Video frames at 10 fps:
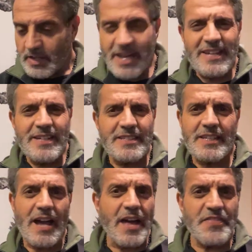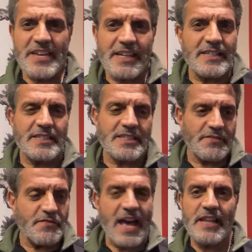And it's, I think it's
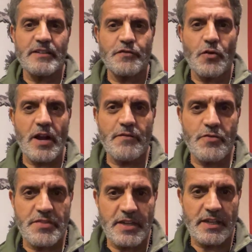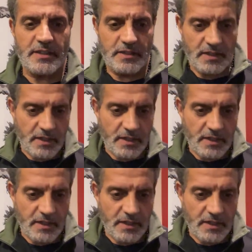valid for everything